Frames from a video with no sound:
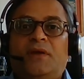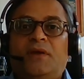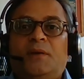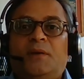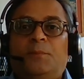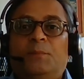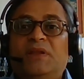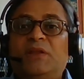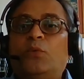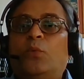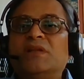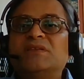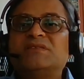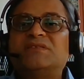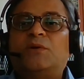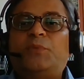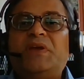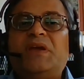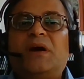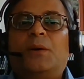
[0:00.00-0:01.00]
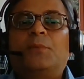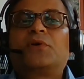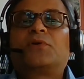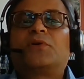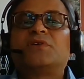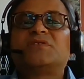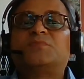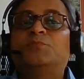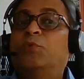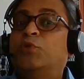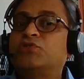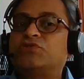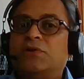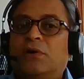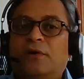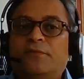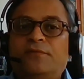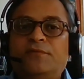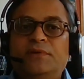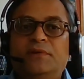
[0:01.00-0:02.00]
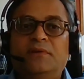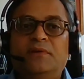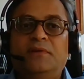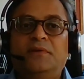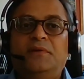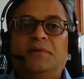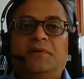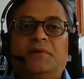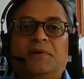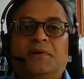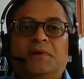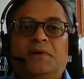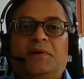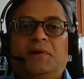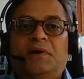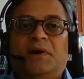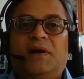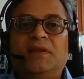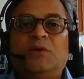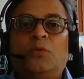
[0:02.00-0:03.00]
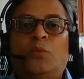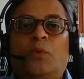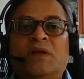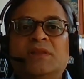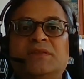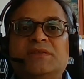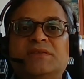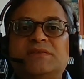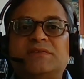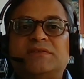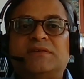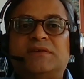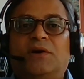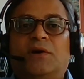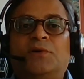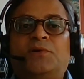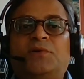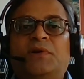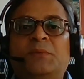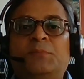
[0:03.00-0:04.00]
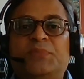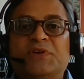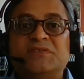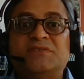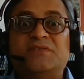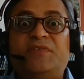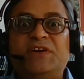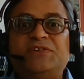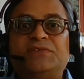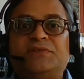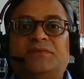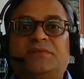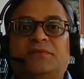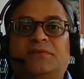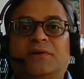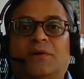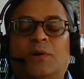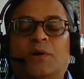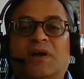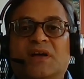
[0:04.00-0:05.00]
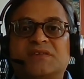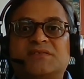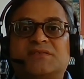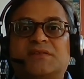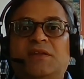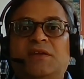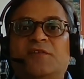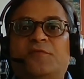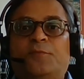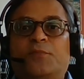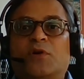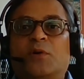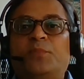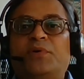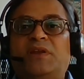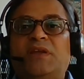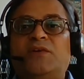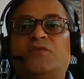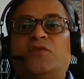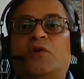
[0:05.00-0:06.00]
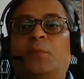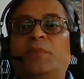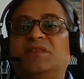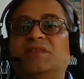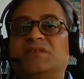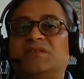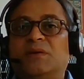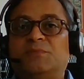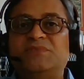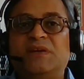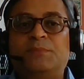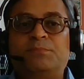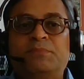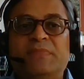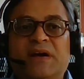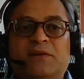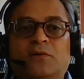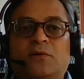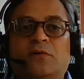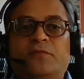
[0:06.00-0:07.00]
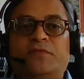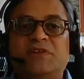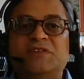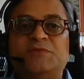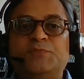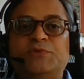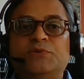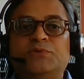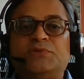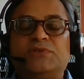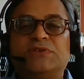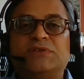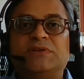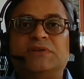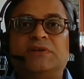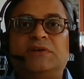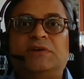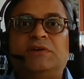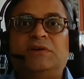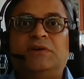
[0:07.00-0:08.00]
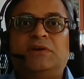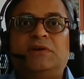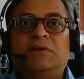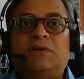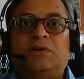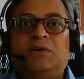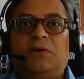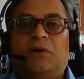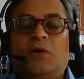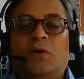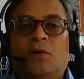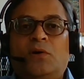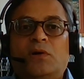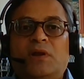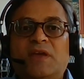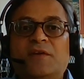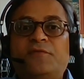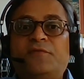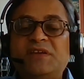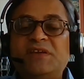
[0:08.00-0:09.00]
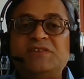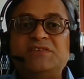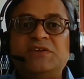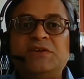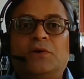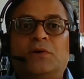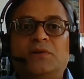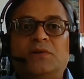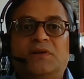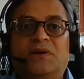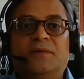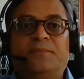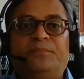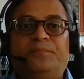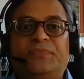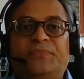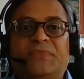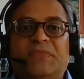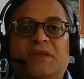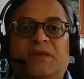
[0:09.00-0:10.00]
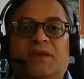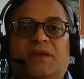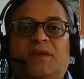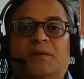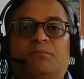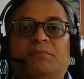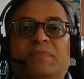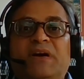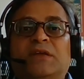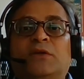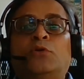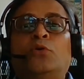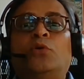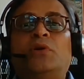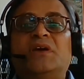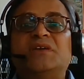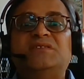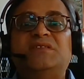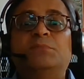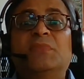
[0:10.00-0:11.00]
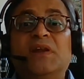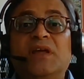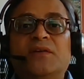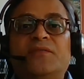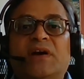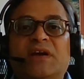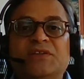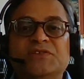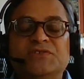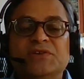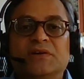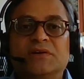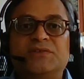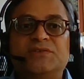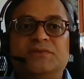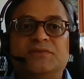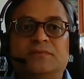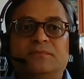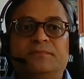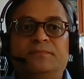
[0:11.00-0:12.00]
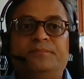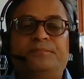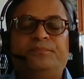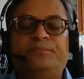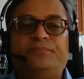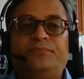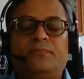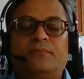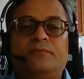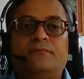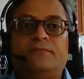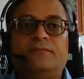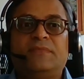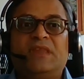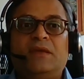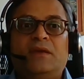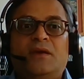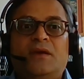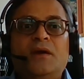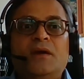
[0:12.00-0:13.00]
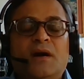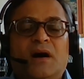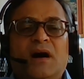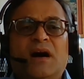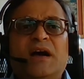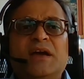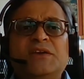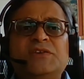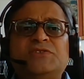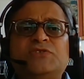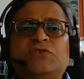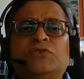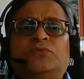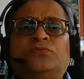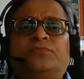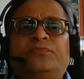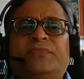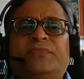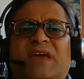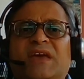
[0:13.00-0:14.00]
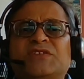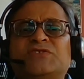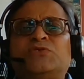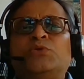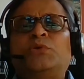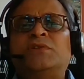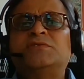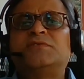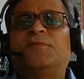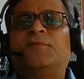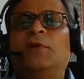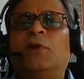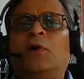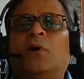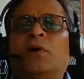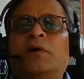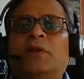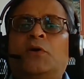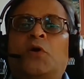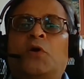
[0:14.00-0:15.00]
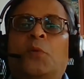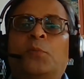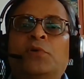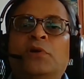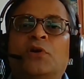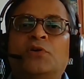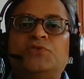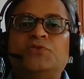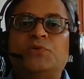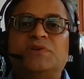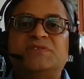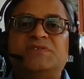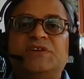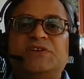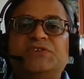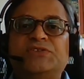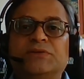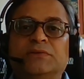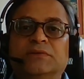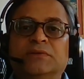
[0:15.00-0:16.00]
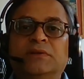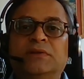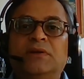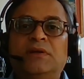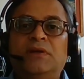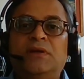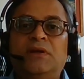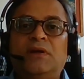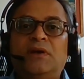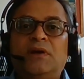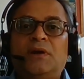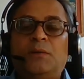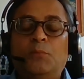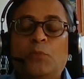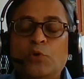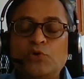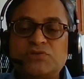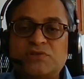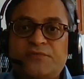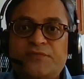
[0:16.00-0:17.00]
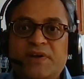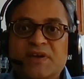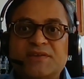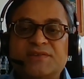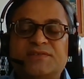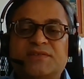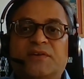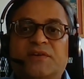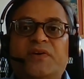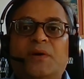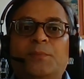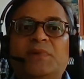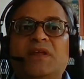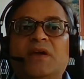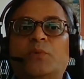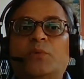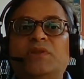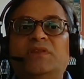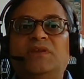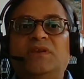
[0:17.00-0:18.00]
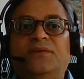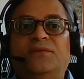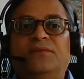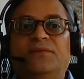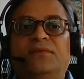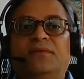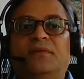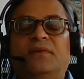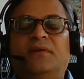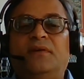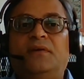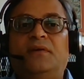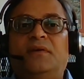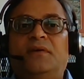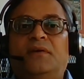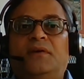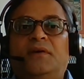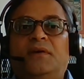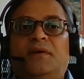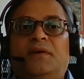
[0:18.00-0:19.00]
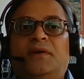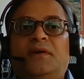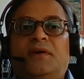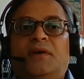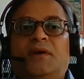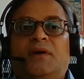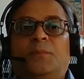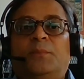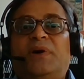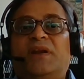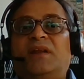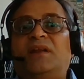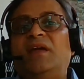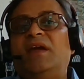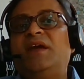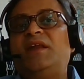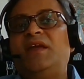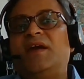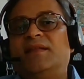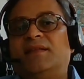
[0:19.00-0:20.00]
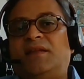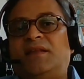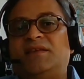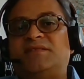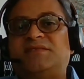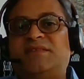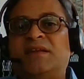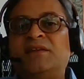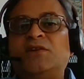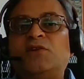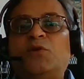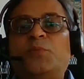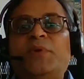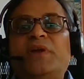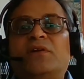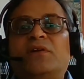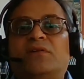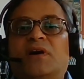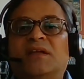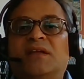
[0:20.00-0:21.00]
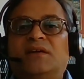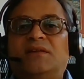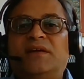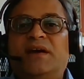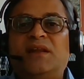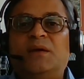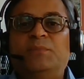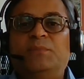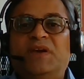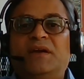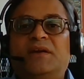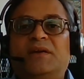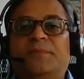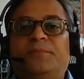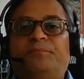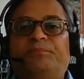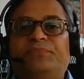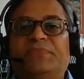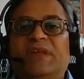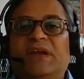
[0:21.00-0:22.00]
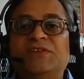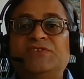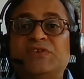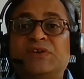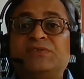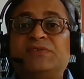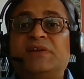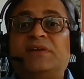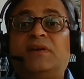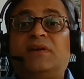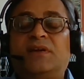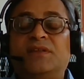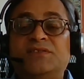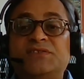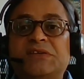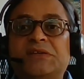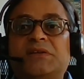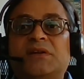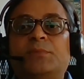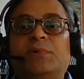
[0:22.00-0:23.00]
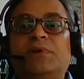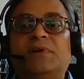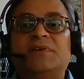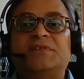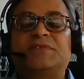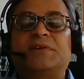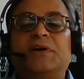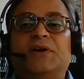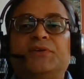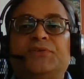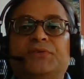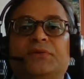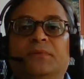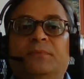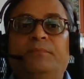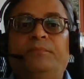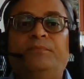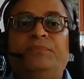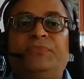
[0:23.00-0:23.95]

but the ones that we come across most often are the ones ordering preservation or custody of property forming the subject matter of a dispute, or a freezing order, better known as the Mareva injunction. I assume, students of law in a common law jurisdiction, most of us are familiar with these. But an area that has tended to be rather dynamic and generated considerable discussion